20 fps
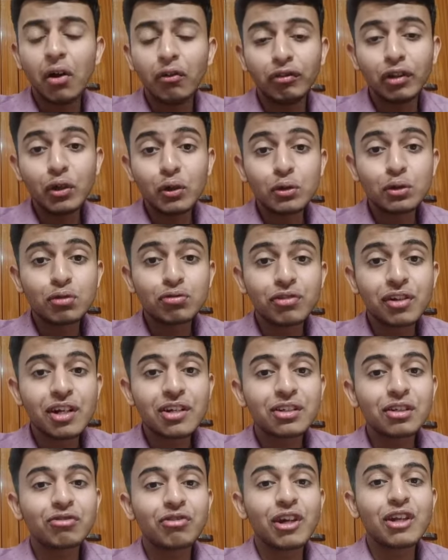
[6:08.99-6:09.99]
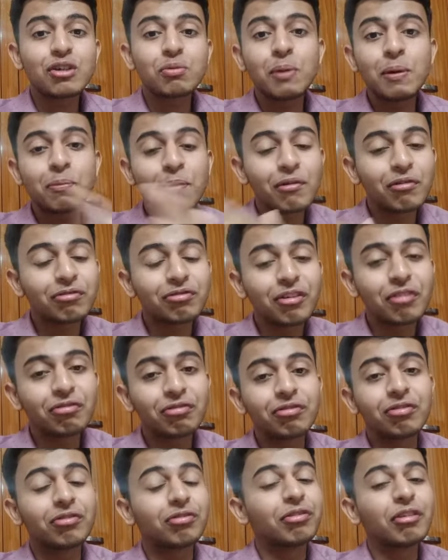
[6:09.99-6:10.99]
We used to finish the French paper
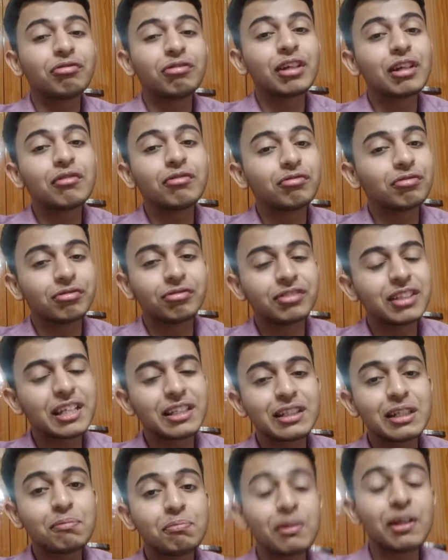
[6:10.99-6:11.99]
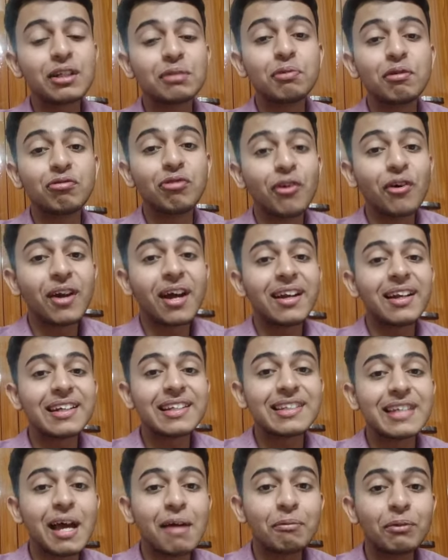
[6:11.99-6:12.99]
50-60 minutes before our
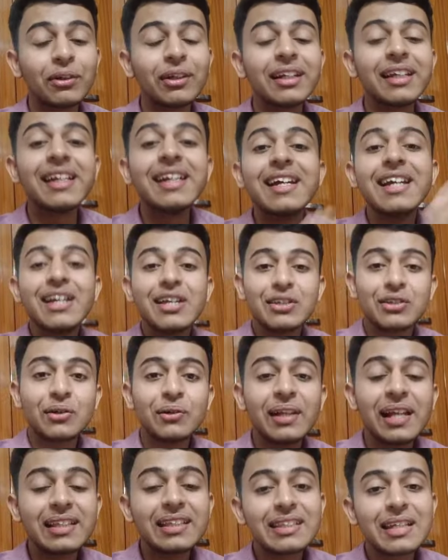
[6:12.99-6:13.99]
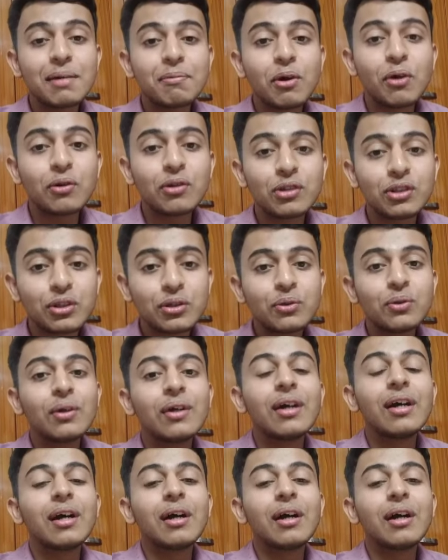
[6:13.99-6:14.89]
exam only. So let's say about you,